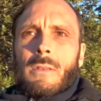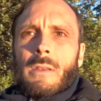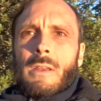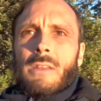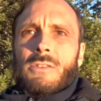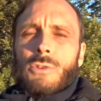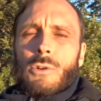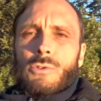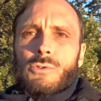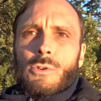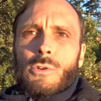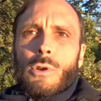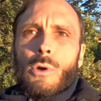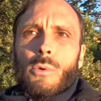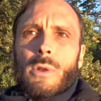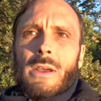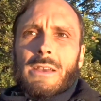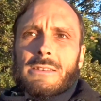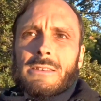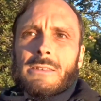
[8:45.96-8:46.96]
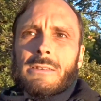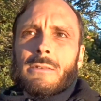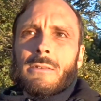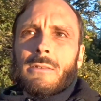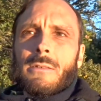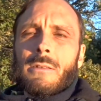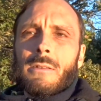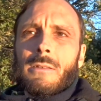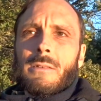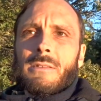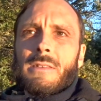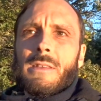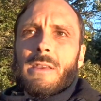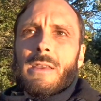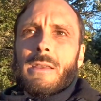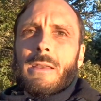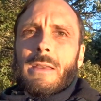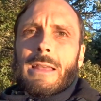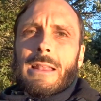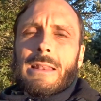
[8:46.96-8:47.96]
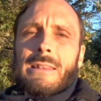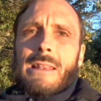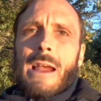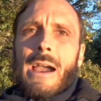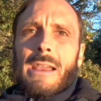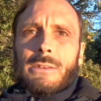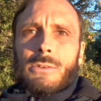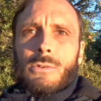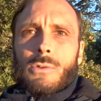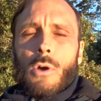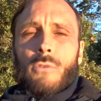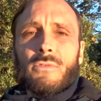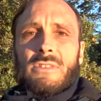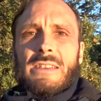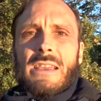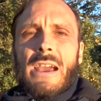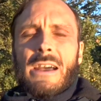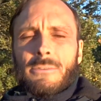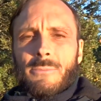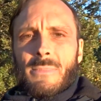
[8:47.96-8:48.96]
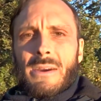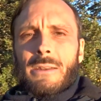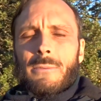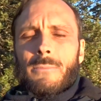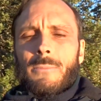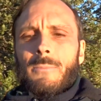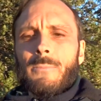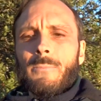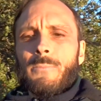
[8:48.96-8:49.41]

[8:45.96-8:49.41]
It's also known as the light of the Atman,